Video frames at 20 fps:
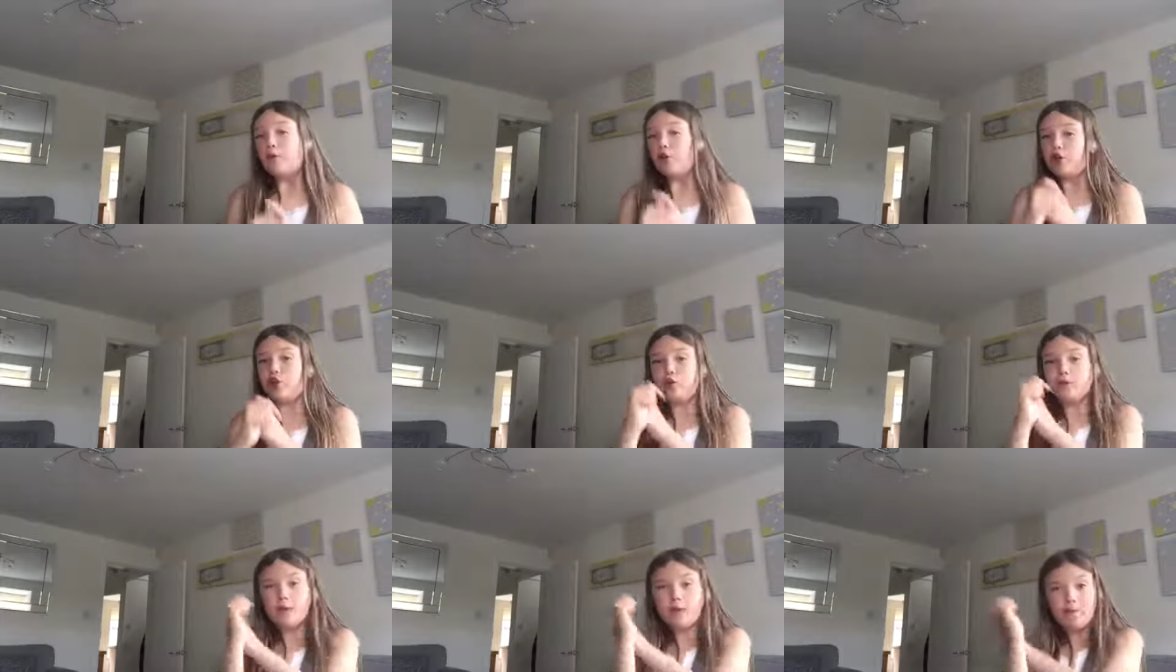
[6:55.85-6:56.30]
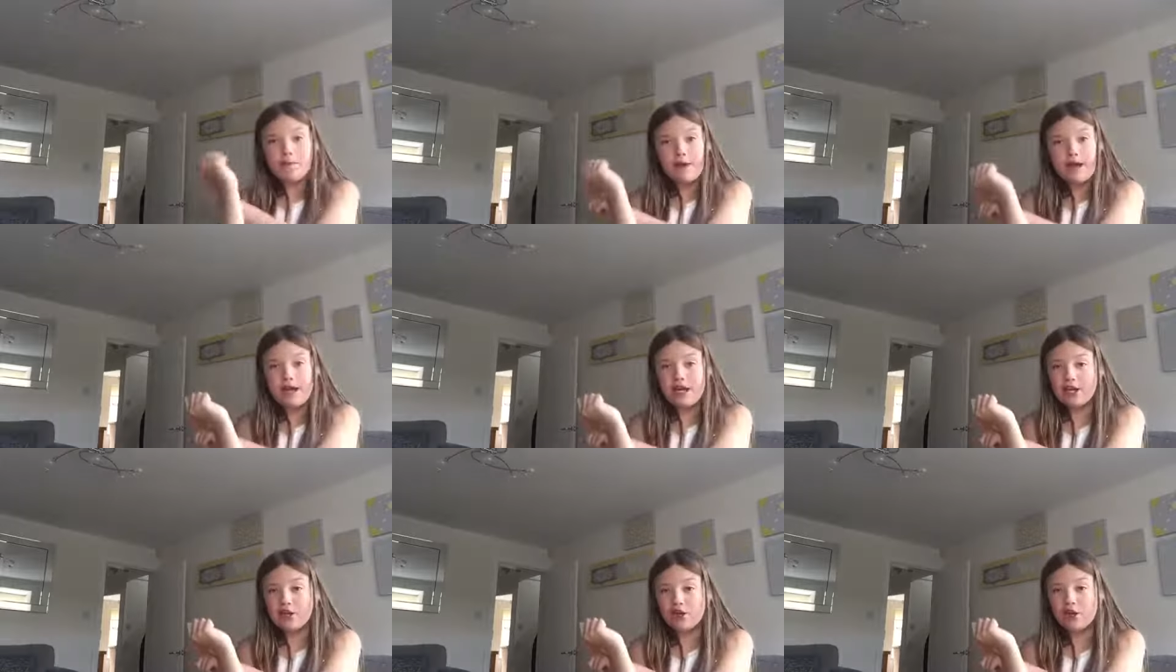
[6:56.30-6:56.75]
going to do my
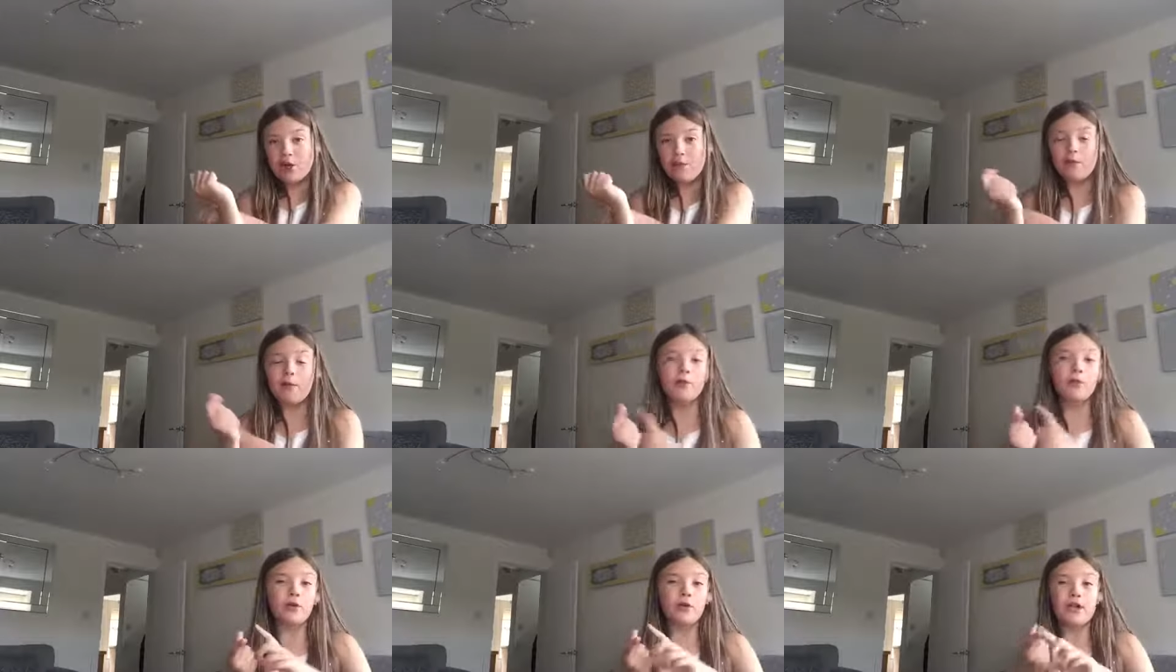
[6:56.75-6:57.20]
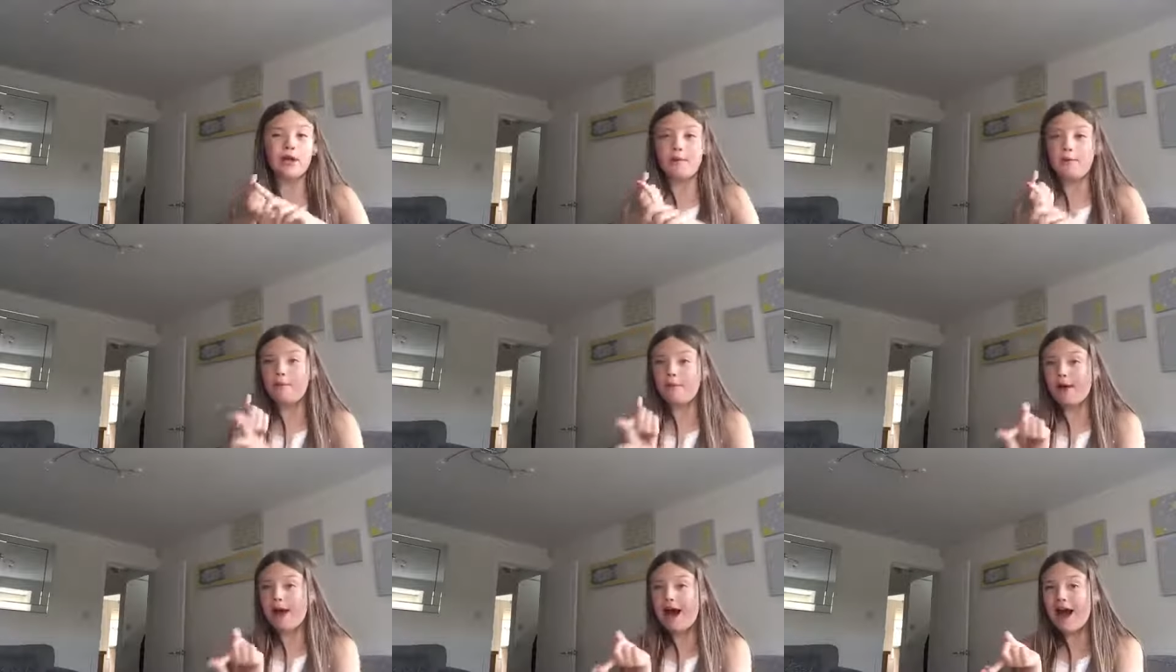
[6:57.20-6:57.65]
makeup, I'm going to
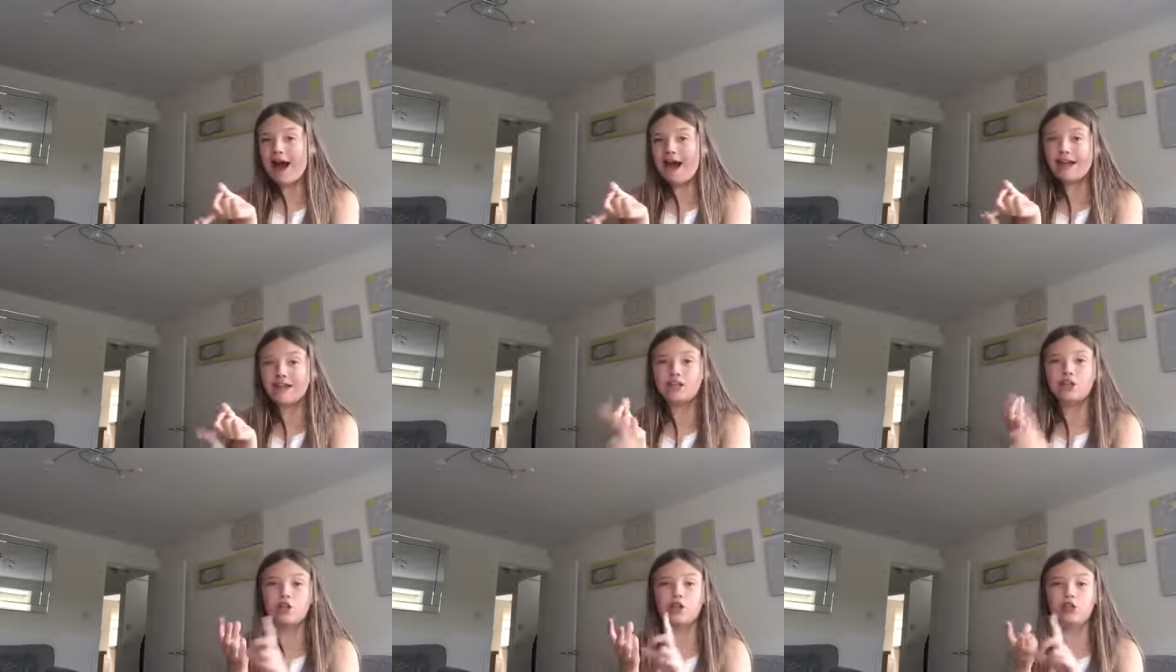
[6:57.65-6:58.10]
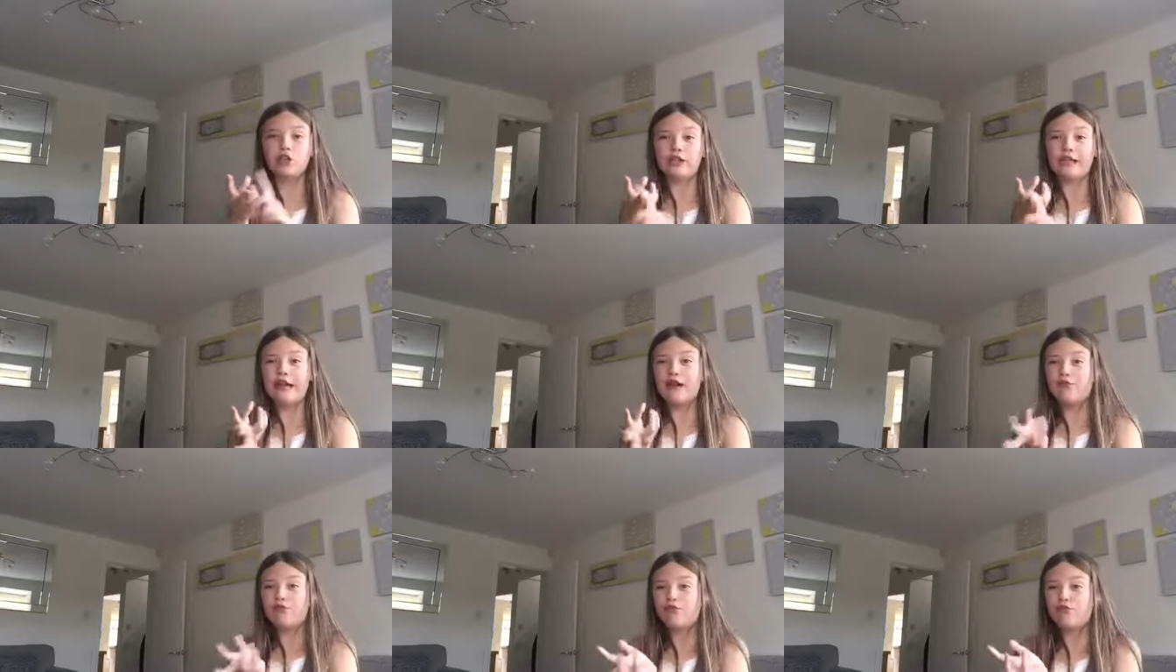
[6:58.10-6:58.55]
get packed
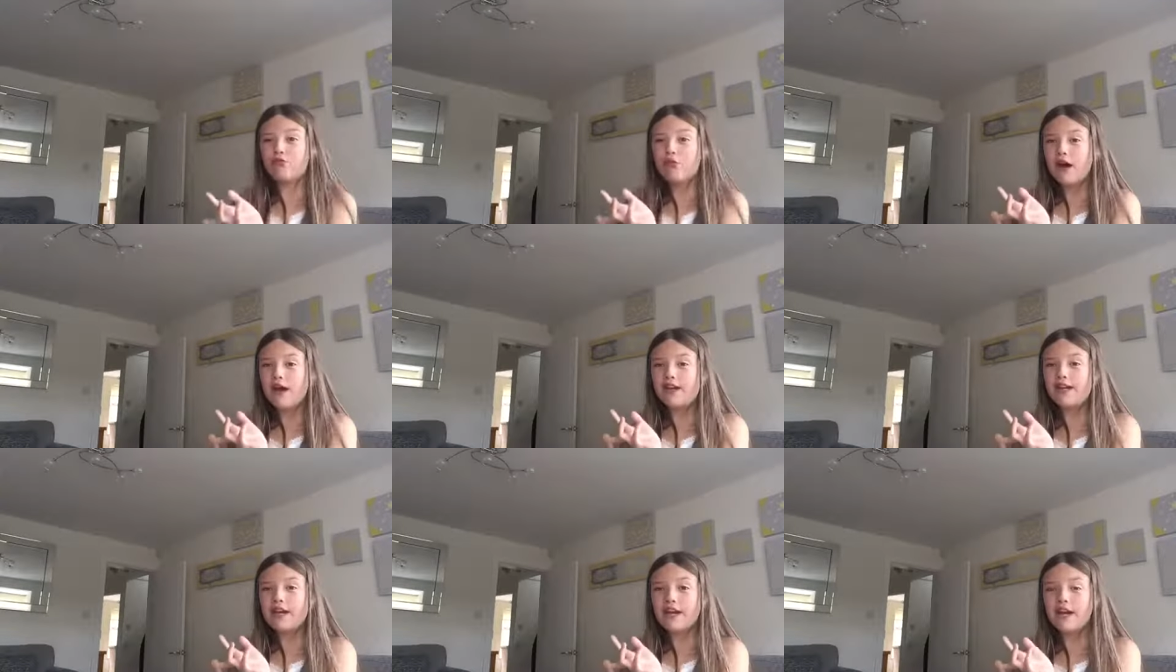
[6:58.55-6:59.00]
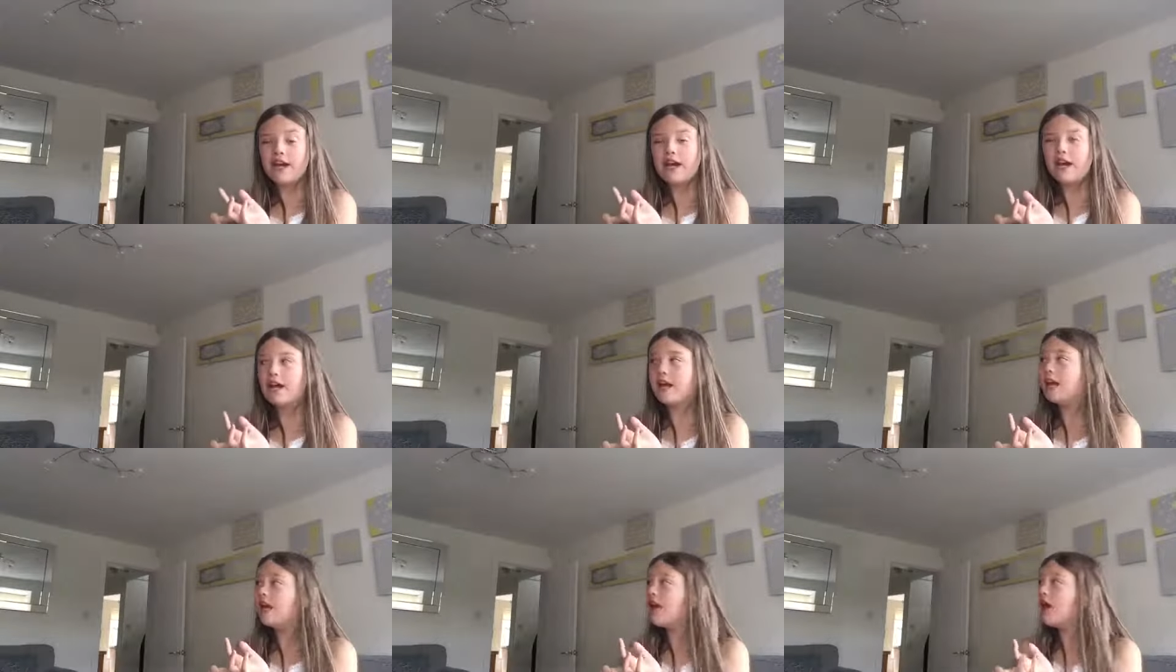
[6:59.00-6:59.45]
and get
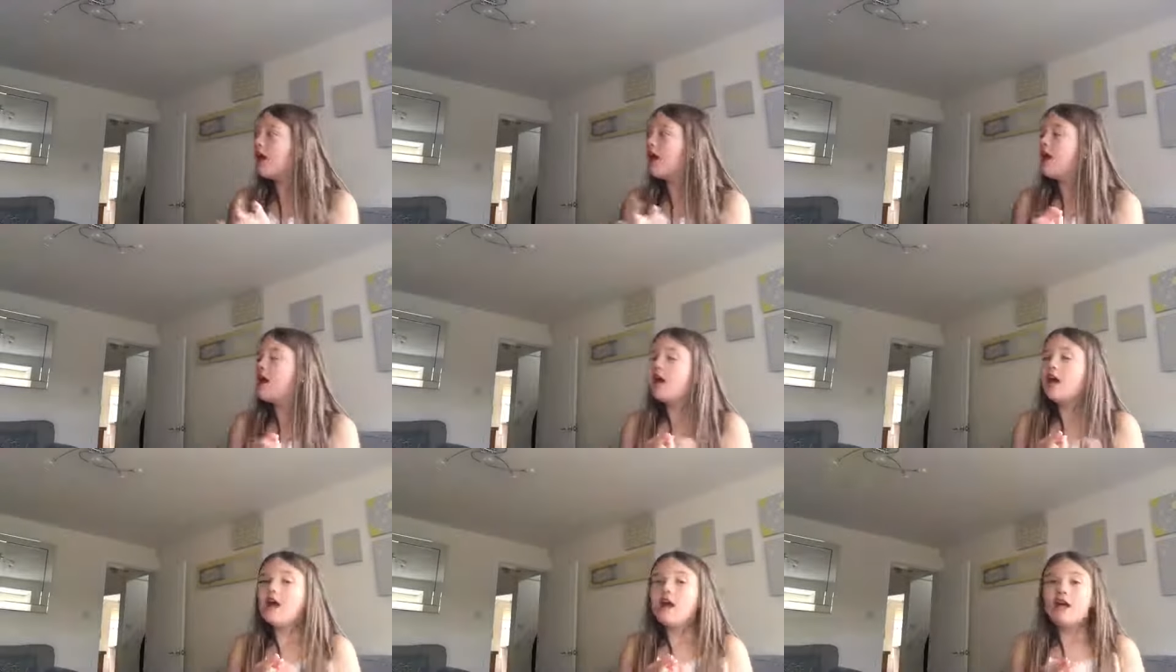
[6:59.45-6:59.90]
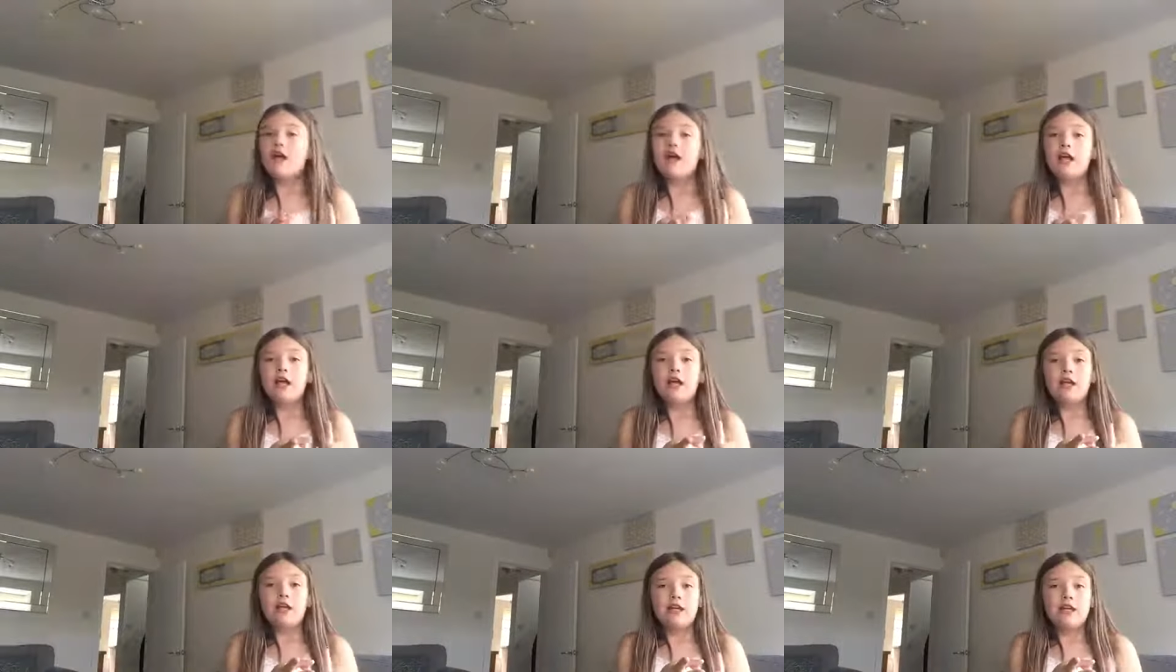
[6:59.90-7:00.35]
ready.
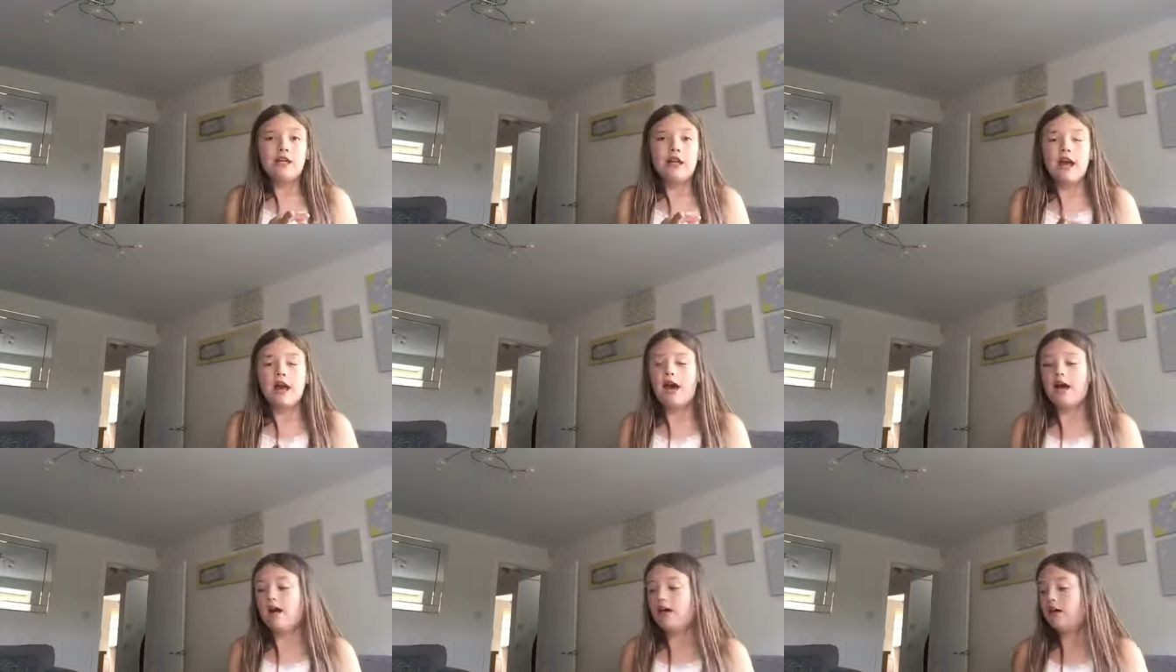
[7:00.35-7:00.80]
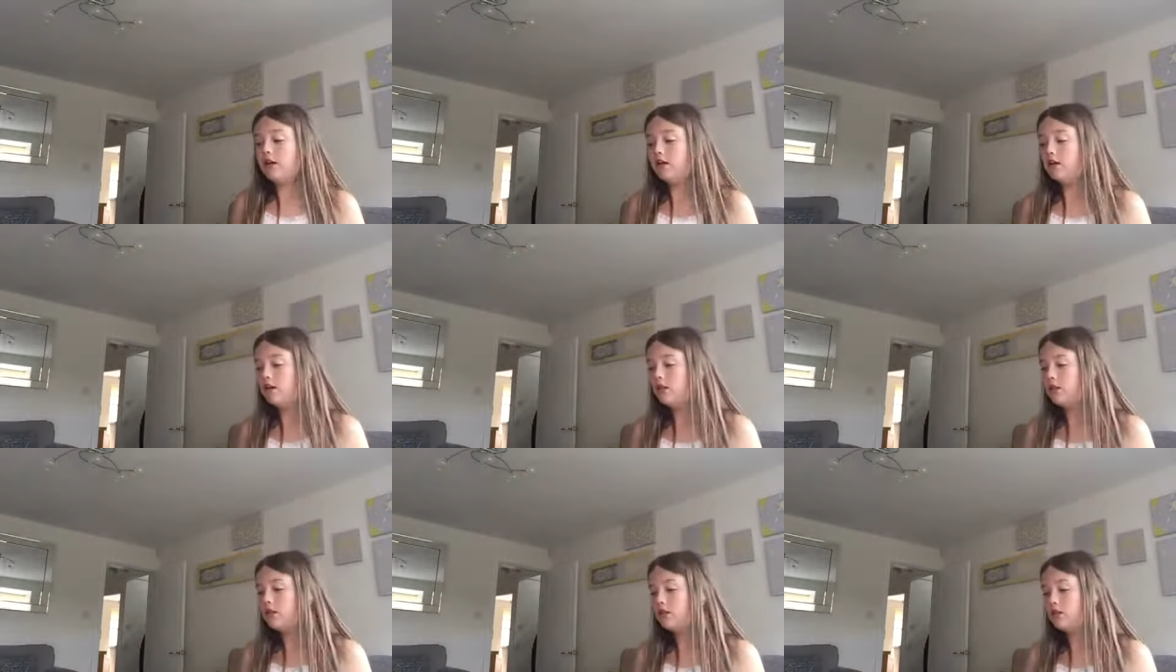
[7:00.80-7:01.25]
Yeah.
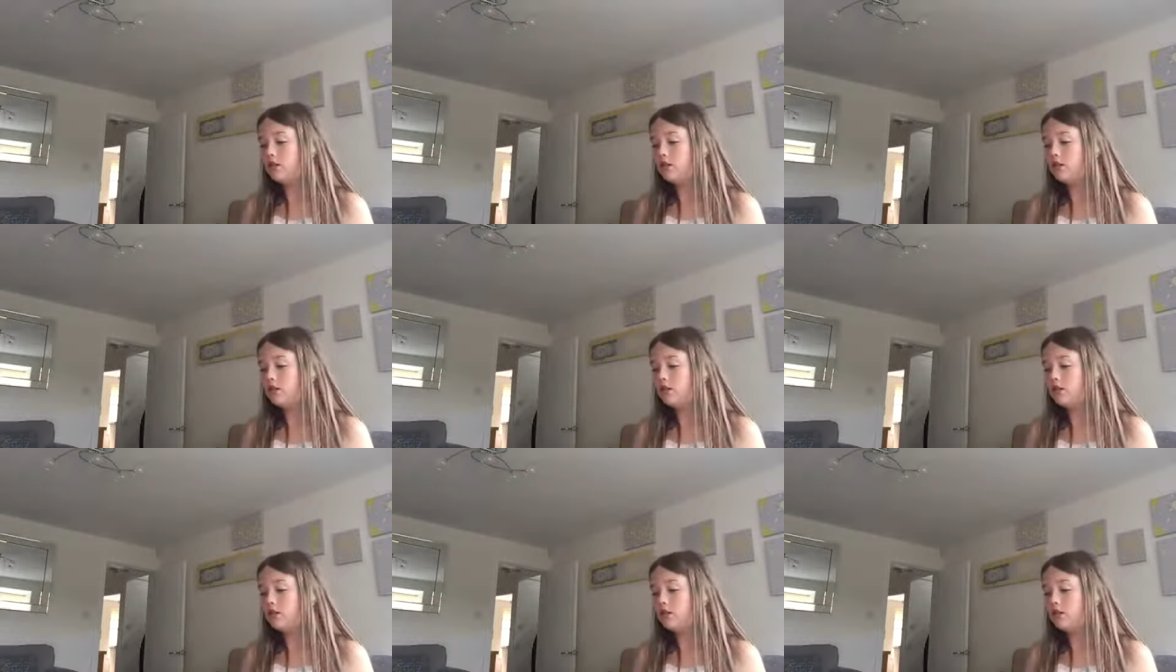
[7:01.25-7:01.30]
Why